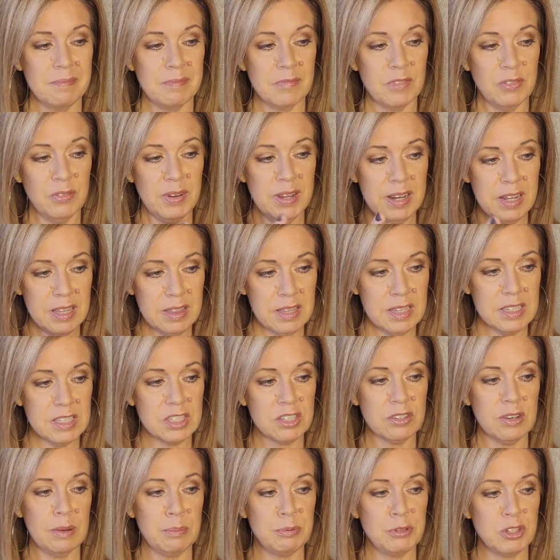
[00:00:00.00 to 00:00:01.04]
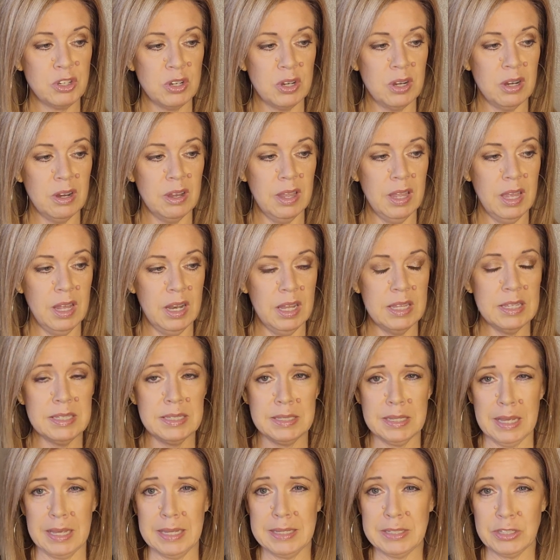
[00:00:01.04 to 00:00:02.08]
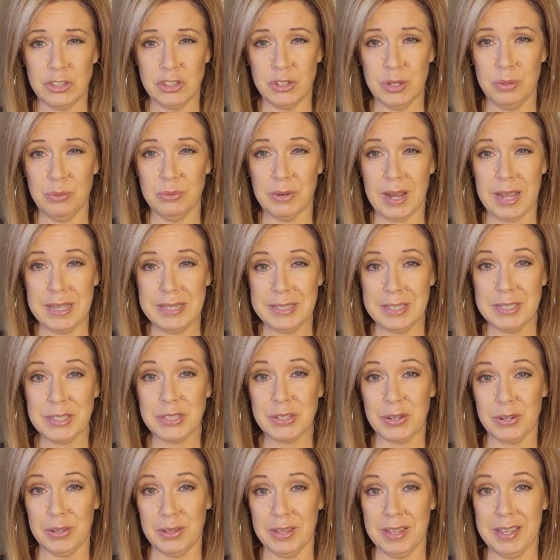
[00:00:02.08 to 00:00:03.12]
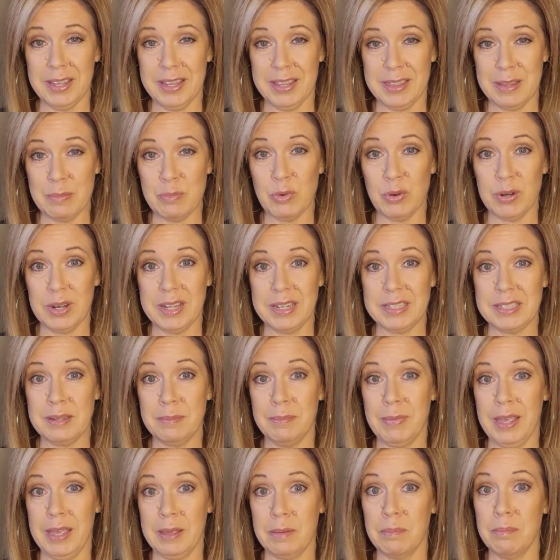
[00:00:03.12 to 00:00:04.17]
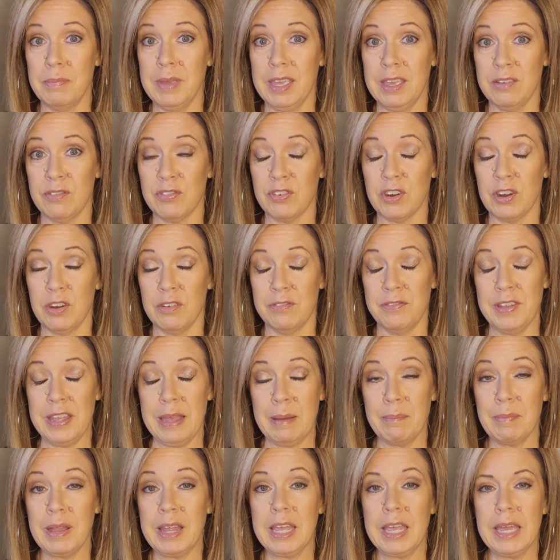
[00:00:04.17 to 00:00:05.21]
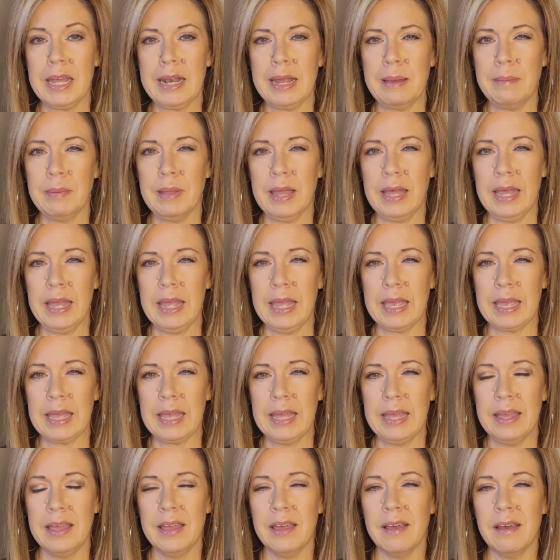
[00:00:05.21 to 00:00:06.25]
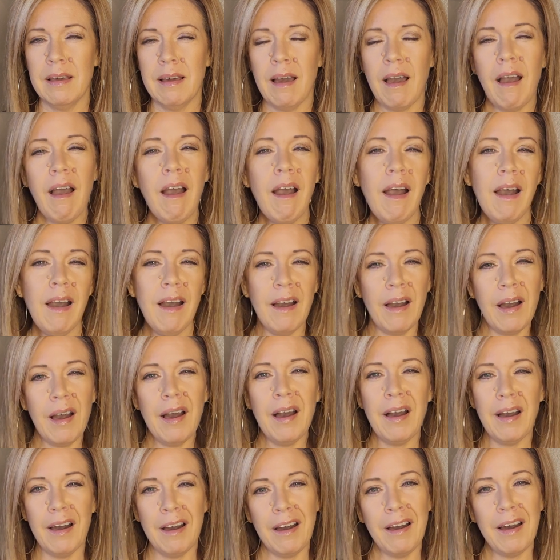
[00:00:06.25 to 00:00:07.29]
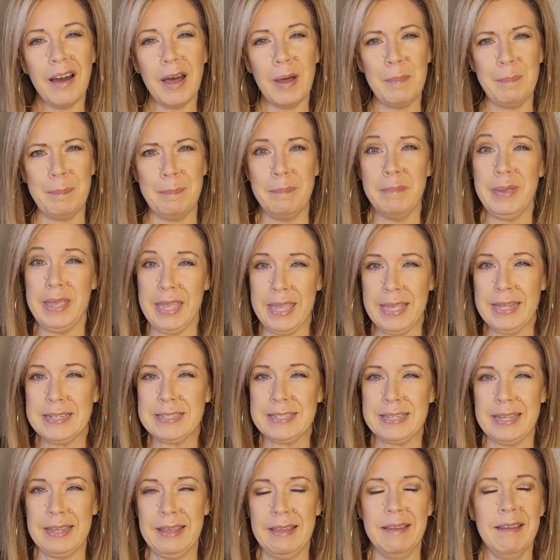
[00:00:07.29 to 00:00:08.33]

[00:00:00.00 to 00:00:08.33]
reading this scripture, and it says she rises early in the morning to make meat for her family. And I'm like, ha, ha, ha, meat?